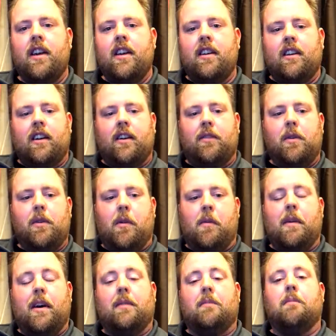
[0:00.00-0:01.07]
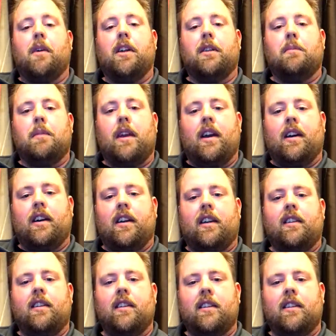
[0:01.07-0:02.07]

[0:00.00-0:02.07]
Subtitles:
We were about a month behind.